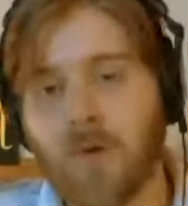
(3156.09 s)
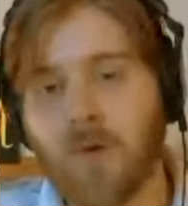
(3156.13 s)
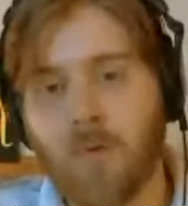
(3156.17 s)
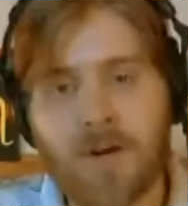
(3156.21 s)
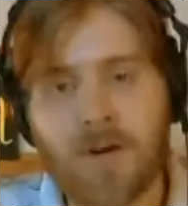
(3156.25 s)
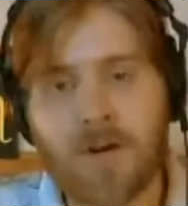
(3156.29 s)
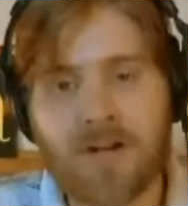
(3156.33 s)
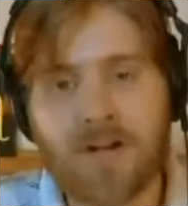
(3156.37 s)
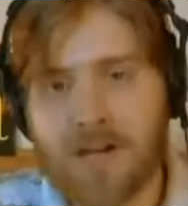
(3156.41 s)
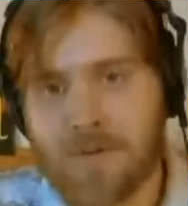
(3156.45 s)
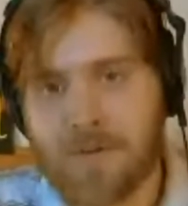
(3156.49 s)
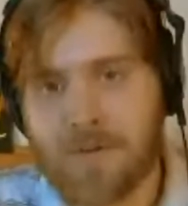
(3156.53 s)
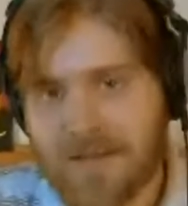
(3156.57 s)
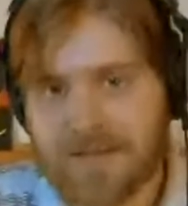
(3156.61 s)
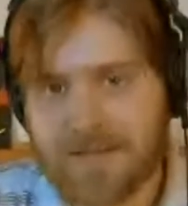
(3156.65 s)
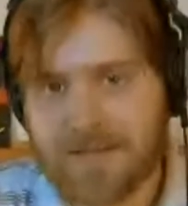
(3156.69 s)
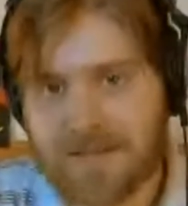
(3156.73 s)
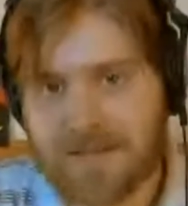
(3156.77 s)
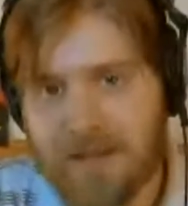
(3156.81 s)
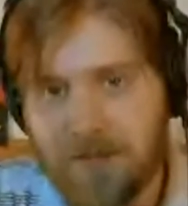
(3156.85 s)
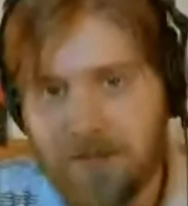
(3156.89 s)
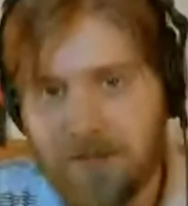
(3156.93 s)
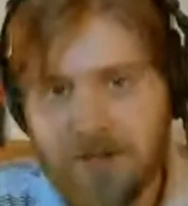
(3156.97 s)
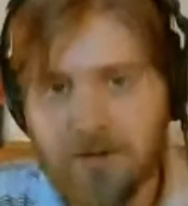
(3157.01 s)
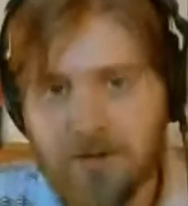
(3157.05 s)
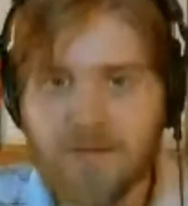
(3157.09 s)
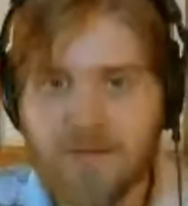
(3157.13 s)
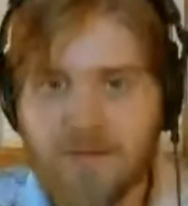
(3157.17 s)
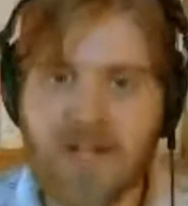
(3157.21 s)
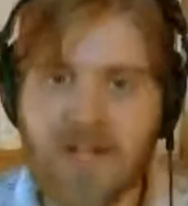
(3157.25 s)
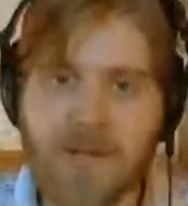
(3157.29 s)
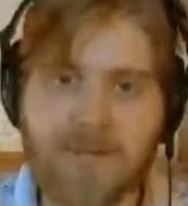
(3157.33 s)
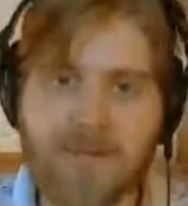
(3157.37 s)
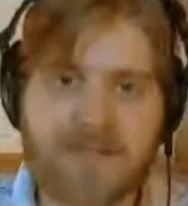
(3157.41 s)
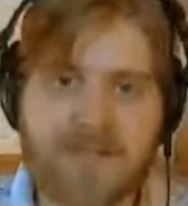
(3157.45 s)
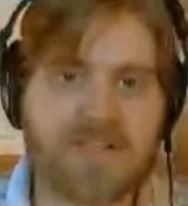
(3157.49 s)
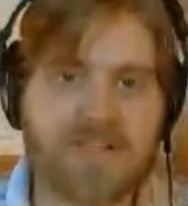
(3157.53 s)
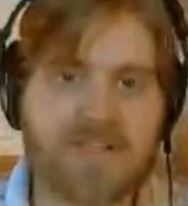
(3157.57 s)
What did I miss? Let me know in
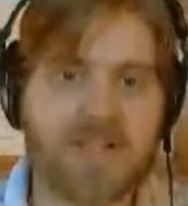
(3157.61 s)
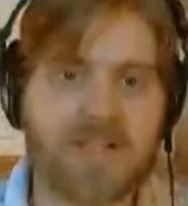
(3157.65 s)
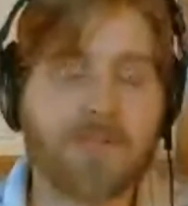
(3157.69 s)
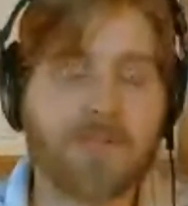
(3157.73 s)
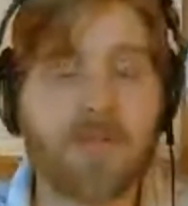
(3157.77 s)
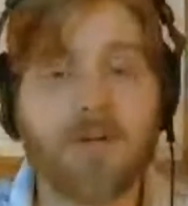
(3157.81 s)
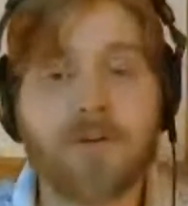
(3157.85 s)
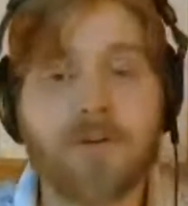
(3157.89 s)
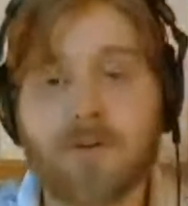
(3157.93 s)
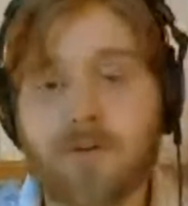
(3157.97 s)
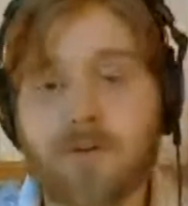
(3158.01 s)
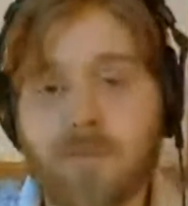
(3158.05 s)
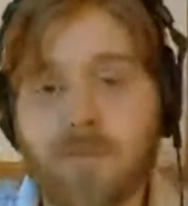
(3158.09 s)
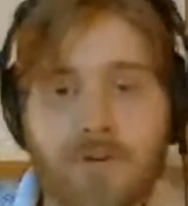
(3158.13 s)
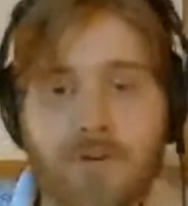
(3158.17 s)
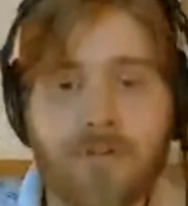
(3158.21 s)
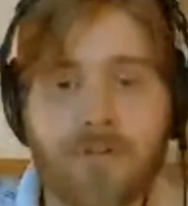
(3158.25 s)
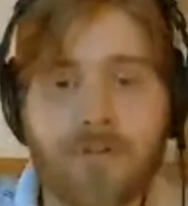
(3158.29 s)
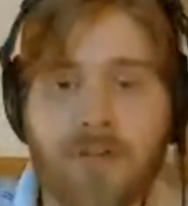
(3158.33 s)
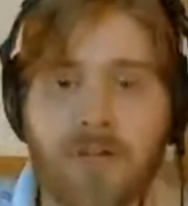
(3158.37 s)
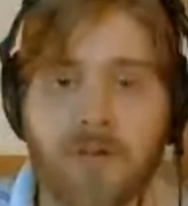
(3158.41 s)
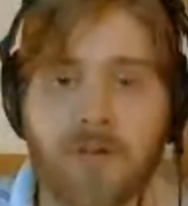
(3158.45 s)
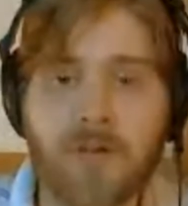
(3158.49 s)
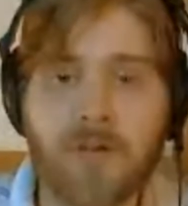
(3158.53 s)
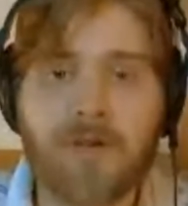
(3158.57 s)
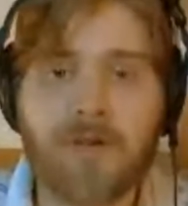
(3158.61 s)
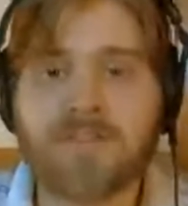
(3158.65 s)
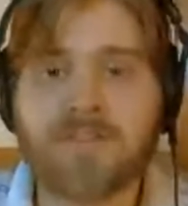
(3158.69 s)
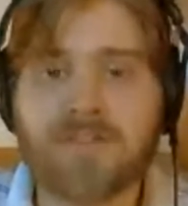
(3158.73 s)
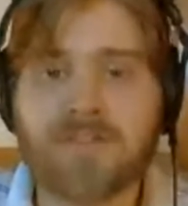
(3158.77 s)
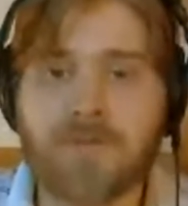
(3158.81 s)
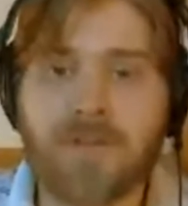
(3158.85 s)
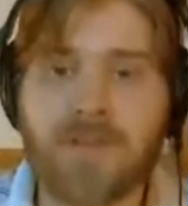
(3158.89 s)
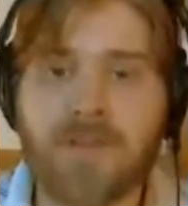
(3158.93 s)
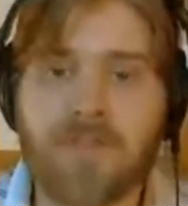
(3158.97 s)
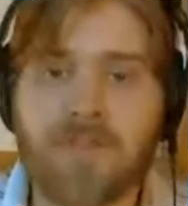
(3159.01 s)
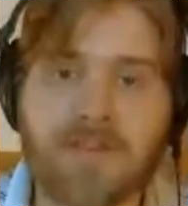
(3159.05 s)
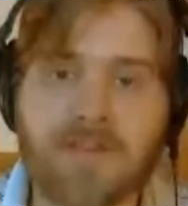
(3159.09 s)
comments down below, or what do you think about
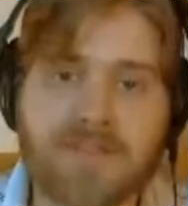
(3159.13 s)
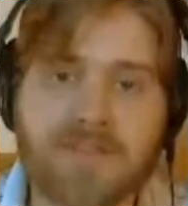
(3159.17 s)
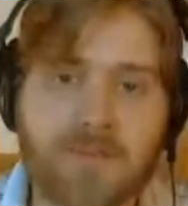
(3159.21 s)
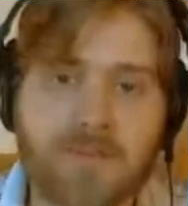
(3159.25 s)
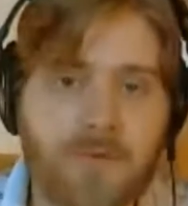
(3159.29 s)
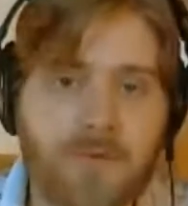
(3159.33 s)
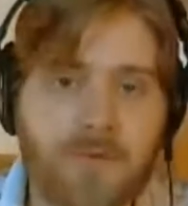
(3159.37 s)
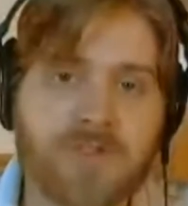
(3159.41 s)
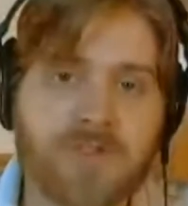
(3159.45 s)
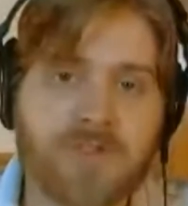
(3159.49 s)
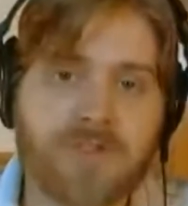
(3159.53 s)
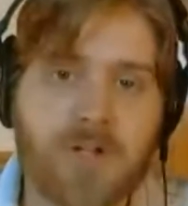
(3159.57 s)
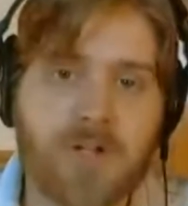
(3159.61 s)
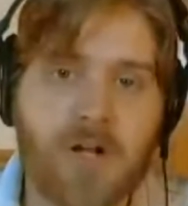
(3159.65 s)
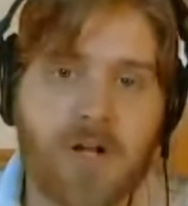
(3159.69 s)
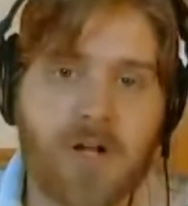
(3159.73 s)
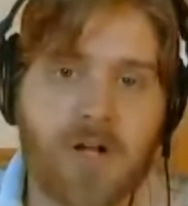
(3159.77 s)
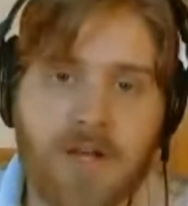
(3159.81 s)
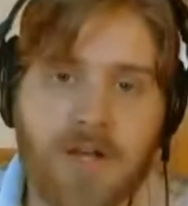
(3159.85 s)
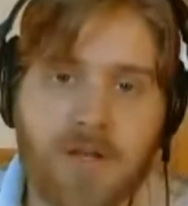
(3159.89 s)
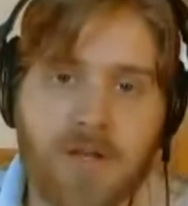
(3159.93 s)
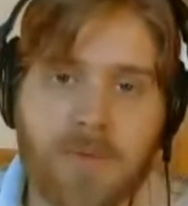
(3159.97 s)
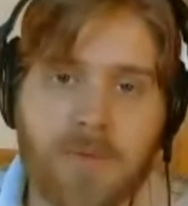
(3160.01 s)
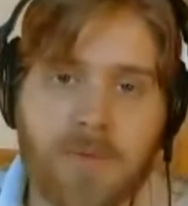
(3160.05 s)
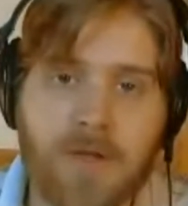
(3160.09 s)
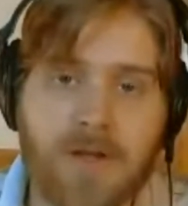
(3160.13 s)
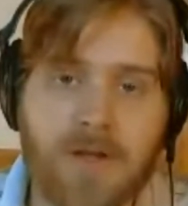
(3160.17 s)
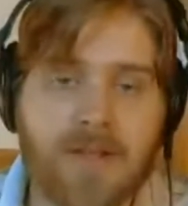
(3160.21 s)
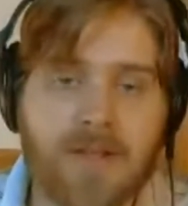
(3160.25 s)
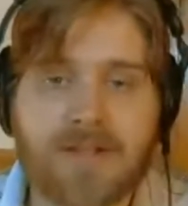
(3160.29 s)
some of the things that we were just talking about?